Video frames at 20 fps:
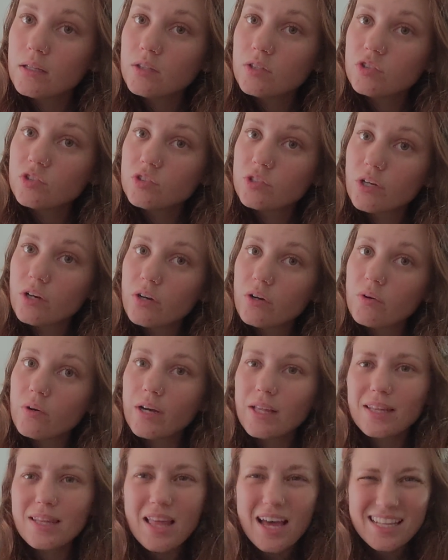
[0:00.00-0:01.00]

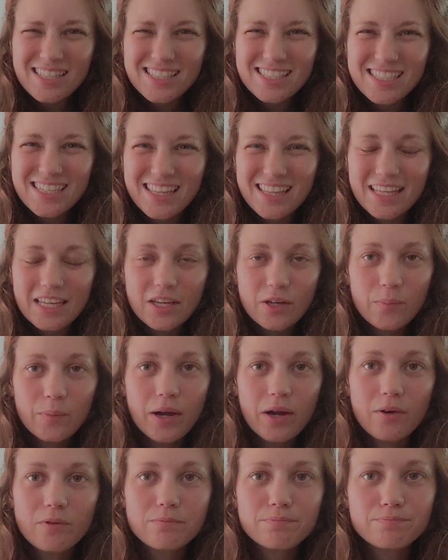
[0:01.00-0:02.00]
So lots to think
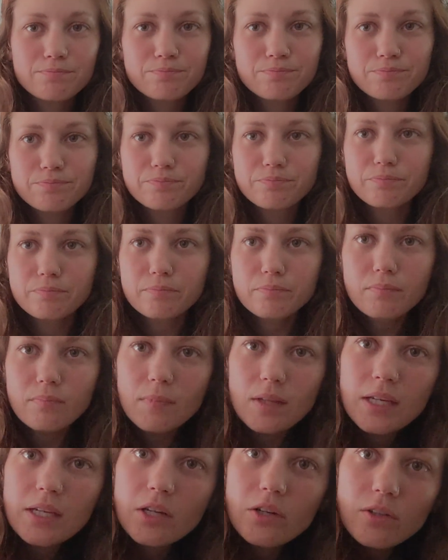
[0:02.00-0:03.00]
about.
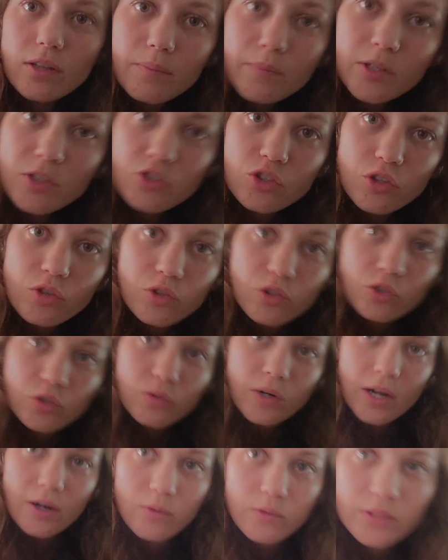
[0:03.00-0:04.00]
Here, let me show
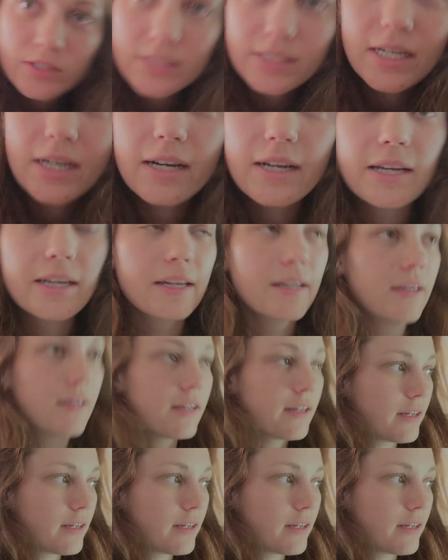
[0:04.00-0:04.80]
you outside